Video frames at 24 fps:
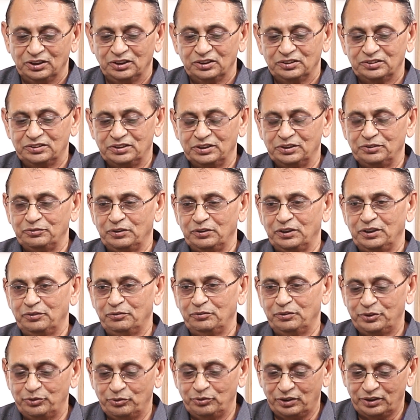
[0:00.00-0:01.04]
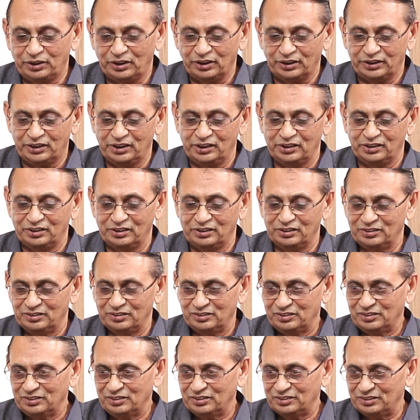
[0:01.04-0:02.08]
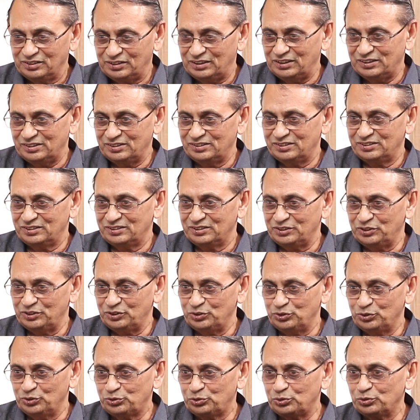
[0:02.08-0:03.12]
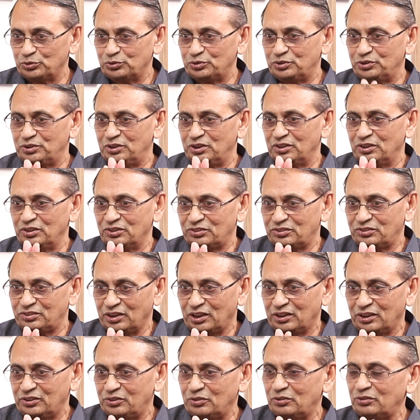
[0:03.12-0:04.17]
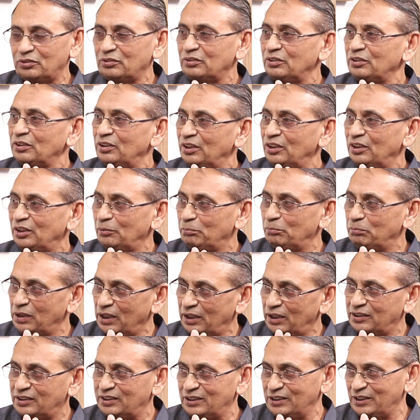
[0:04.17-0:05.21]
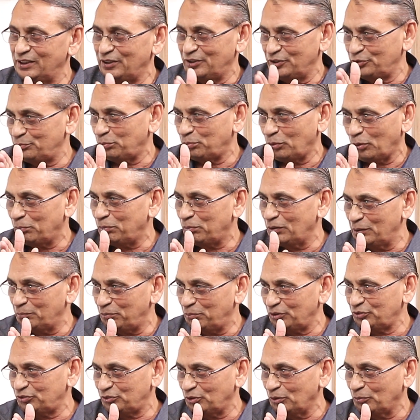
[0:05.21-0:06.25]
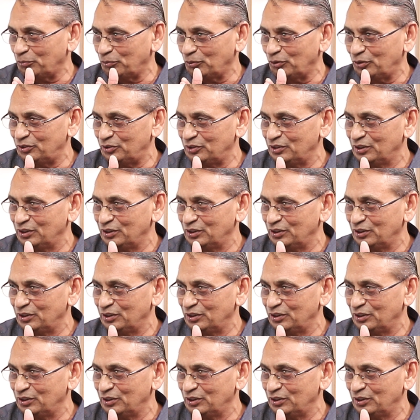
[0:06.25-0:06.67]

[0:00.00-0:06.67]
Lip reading: See, whenever you are cutting this, you should set your blade clearance properly, first of all.